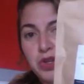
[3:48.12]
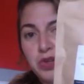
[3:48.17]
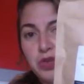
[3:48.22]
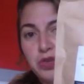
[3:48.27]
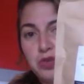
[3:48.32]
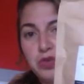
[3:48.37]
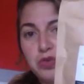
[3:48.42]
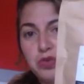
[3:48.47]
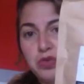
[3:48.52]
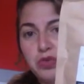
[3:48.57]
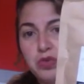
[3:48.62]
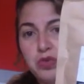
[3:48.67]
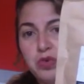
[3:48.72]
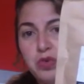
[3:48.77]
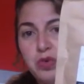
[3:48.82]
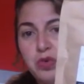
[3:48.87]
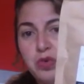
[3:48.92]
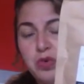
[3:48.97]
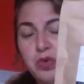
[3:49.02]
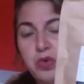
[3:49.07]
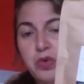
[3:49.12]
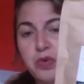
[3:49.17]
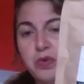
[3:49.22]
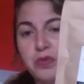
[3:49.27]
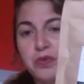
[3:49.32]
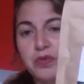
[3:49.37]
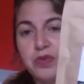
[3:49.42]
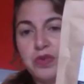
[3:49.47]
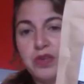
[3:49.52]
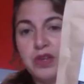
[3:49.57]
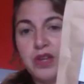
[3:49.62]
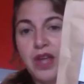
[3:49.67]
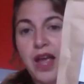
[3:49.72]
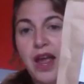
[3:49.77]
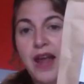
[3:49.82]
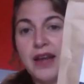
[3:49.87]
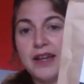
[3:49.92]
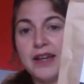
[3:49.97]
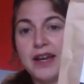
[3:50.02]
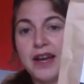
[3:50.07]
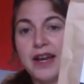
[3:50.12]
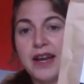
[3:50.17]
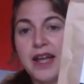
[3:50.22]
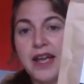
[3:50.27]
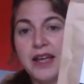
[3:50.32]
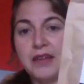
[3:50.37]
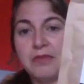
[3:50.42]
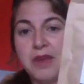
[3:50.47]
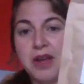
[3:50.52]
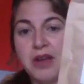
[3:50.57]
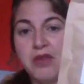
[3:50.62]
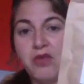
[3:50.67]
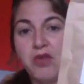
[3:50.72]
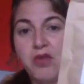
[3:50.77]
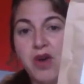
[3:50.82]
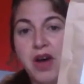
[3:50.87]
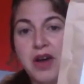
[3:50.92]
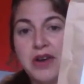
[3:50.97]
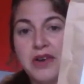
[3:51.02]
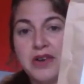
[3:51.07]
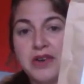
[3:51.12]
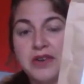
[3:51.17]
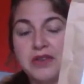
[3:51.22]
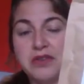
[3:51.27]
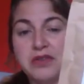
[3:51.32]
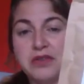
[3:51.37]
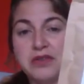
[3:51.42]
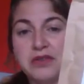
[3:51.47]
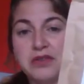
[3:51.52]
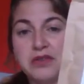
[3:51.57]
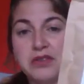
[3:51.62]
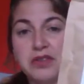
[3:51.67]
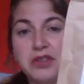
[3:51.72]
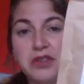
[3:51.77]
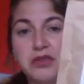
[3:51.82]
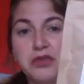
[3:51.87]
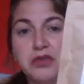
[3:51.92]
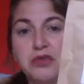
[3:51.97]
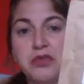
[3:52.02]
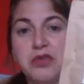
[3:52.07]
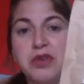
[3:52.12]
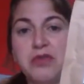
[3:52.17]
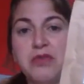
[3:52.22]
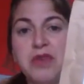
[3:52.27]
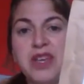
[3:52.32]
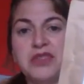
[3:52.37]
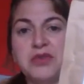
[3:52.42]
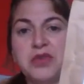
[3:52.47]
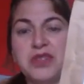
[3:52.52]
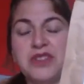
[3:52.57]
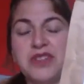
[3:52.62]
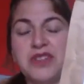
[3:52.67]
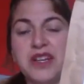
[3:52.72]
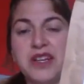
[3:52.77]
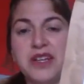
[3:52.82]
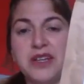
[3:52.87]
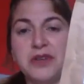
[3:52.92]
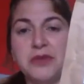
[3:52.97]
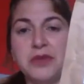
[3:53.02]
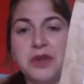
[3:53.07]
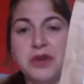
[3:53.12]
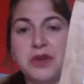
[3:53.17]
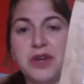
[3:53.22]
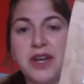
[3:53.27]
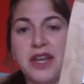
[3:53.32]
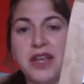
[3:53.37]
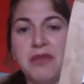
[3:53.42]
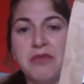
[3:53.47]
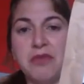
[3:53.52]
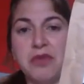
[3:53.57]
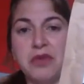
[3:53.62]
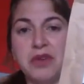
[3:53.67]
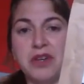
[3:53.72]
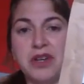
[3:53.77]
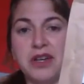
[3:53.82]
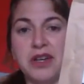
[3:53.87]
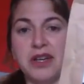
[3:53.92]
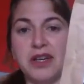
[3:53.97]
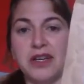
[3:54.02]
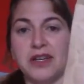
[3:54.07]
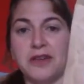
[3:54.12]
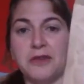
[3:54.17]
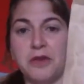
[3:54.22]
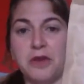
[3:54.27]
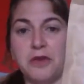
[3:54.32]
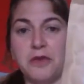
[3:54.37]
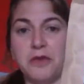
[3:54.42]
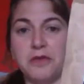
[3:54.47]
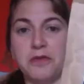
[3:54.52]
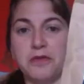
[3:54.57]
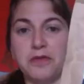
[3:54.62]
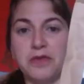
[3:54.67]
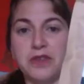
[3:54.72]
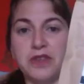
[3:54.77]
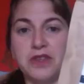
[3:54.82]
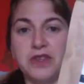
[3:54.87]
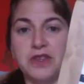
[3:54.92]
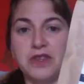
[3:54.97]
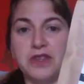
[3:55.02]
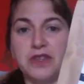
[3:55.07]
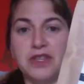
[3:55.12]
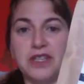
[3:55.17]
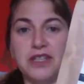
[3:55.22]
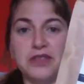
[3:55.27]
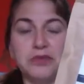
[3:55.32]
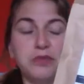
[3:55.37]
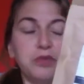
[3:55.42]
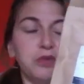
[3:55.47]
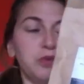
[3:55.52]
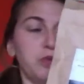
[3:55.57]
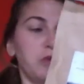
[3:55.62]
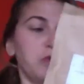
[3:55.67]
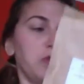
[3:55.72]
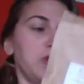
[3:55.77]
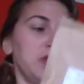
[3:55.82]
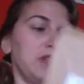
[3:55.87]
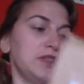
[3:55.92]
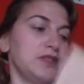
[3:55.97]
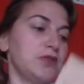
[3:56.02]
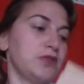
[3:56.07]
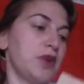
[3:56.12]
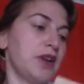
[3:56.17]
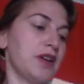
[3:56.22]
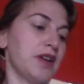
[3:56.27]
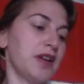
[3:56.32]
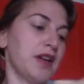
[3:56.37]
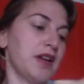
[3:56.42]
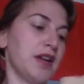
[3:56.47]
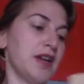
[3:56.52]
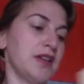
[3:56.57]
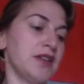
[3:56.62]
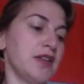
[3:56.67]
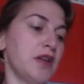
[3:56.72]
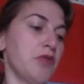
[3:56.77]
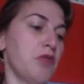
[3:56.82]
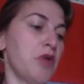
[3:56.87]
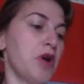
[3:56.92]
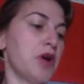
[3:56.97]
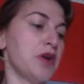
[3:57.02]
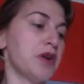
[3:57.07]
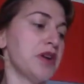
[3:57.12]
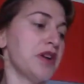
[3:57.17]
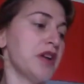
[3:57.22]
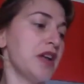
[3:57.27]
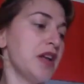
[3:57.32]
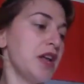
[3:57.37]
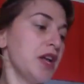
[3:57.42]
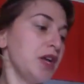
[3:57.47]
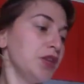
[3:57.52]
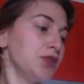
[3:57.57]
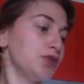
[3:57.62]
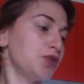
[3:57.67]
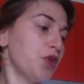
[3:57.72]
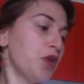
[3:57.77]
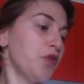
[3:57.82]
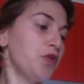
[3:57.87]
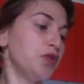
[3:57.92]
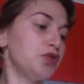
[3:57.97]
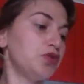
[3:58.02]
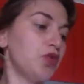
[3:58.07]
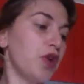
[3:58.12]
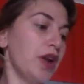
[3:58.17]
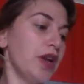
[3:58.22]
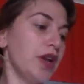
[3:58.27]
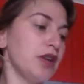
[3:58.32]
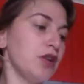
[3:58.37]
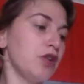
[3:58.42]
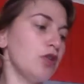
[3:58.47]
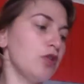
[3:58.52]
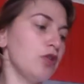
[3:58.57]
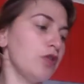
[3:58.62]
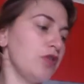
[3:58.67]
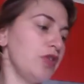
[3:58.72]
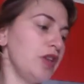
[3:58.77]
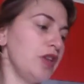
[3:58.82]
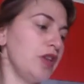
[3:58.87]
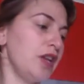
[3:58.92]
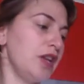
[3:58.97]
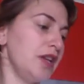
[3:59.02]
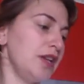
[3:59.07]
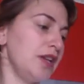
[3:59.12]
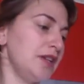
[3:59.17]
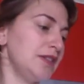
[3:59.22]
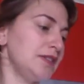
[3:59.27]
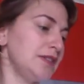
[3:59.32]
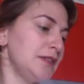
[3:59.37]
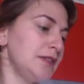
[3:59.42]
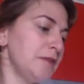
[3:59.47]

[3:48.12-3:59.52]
to alkaline my water. It could be mixed with a little bit of lemon and a little bit of teaspoon of this to alkaline the water. So I was trying all of these